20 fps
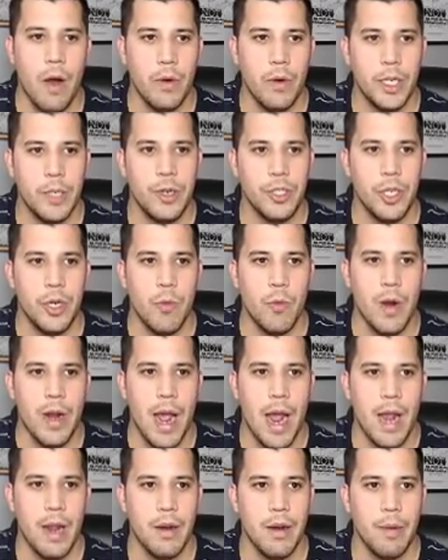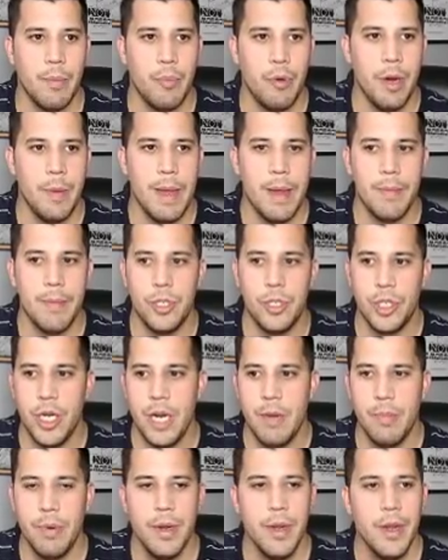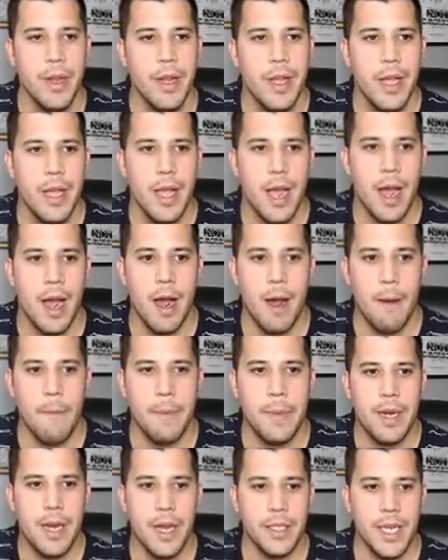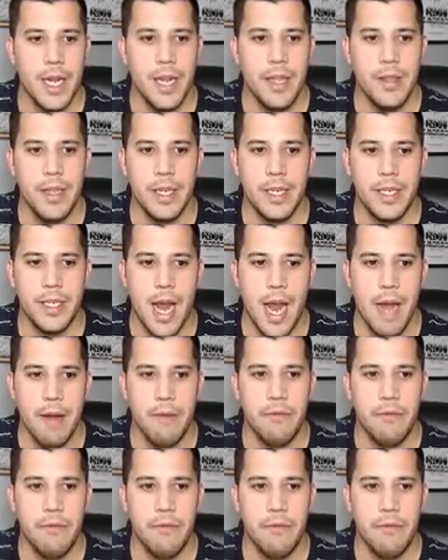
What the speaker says: especially when a premium's cheap, because in this time